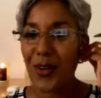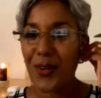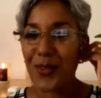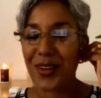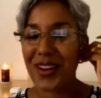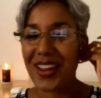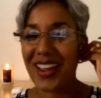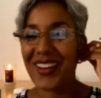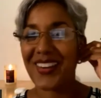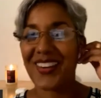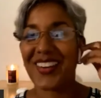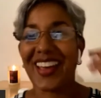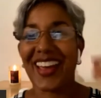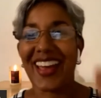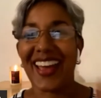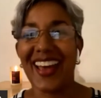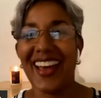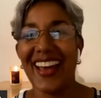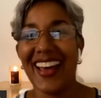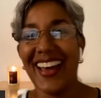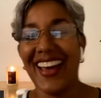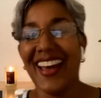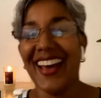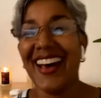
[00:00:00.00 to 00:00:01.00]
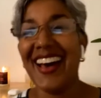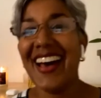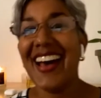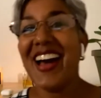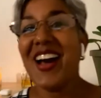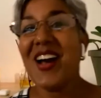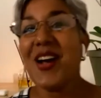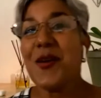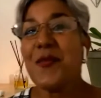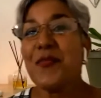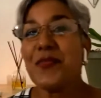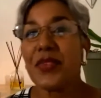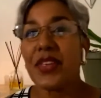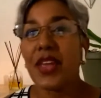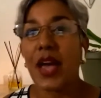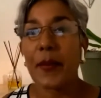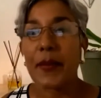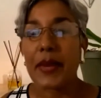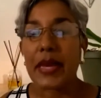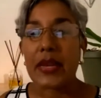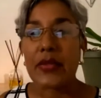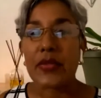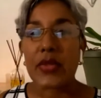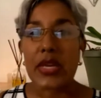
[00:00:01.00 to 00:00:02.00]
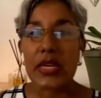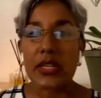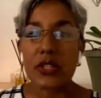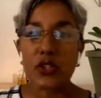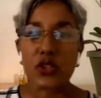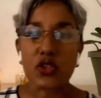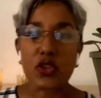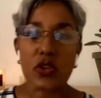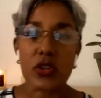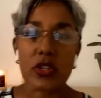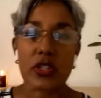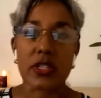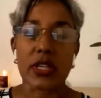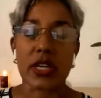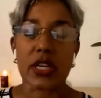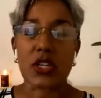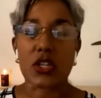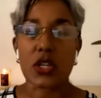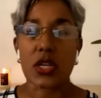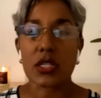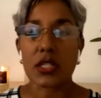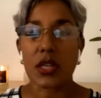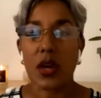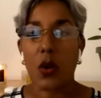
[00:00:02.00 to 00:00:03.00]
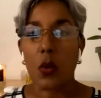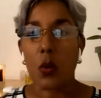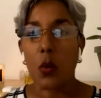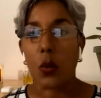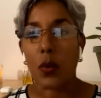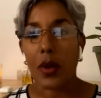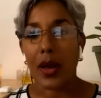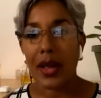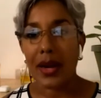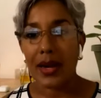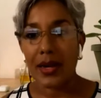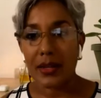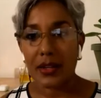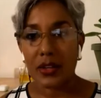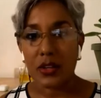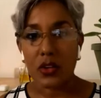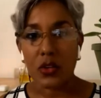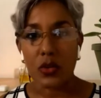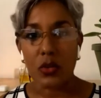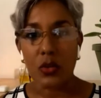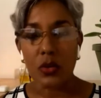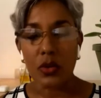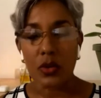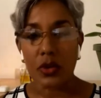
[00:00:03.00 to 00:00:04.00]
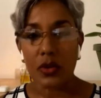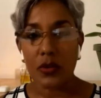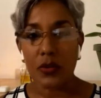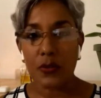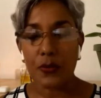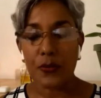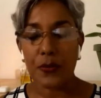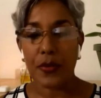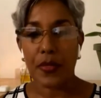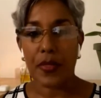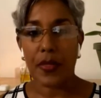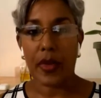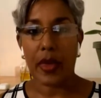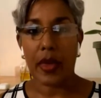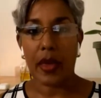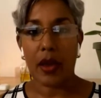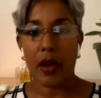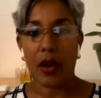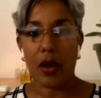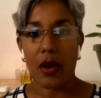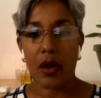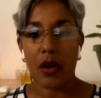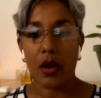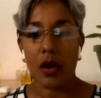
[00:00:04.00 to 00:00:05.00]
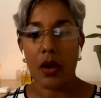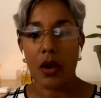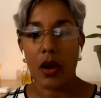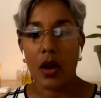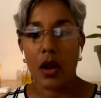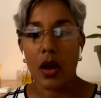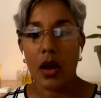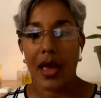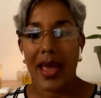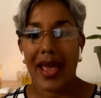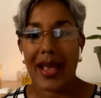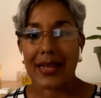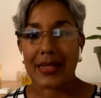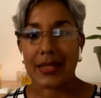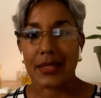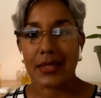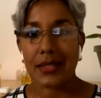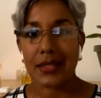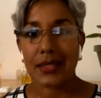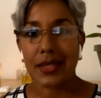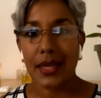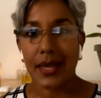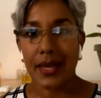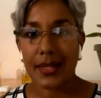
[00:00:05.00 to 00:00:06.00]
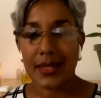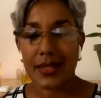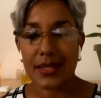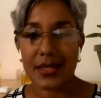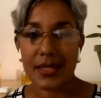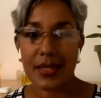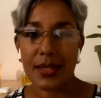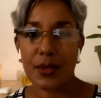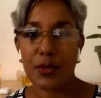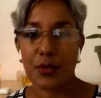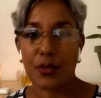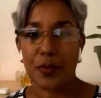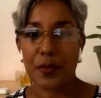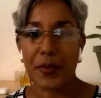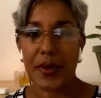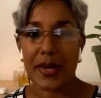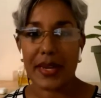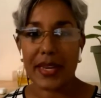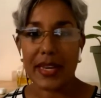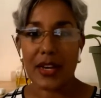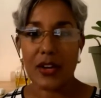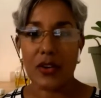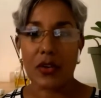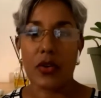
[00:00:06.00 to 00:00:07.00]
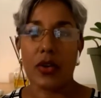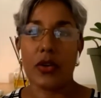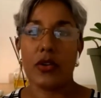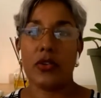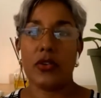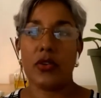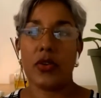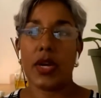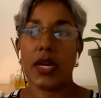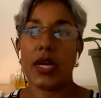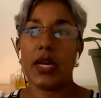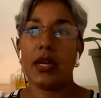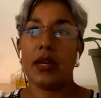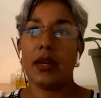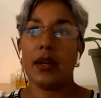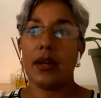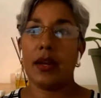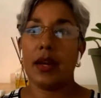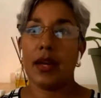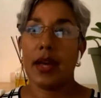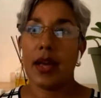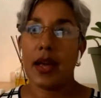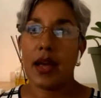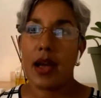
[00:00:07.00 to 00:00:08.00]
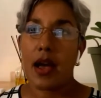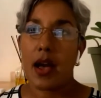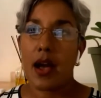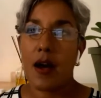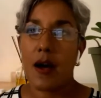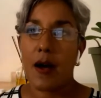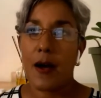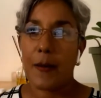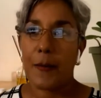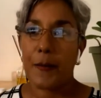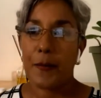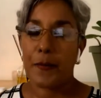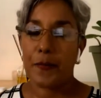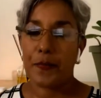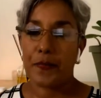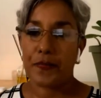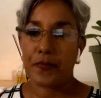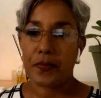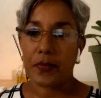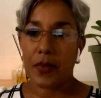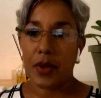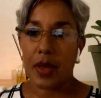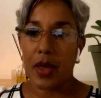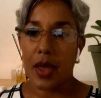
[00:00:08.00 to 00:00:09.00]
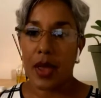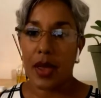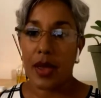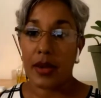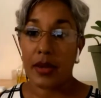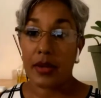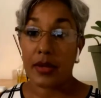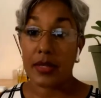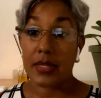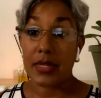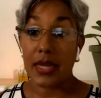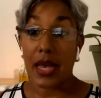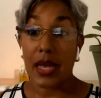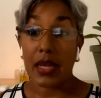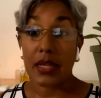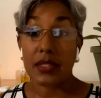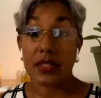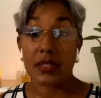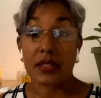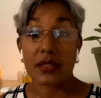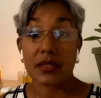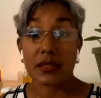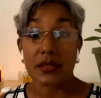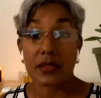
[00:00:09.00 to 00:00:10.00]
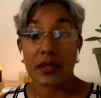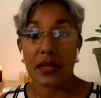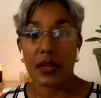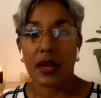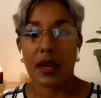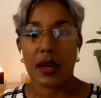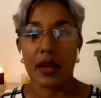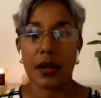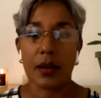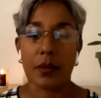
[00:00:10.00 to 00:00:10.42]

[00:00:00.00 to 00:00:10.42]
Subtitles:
Oh, okay. I mean, these jurisdictions are well known for their extensive money laundering and tax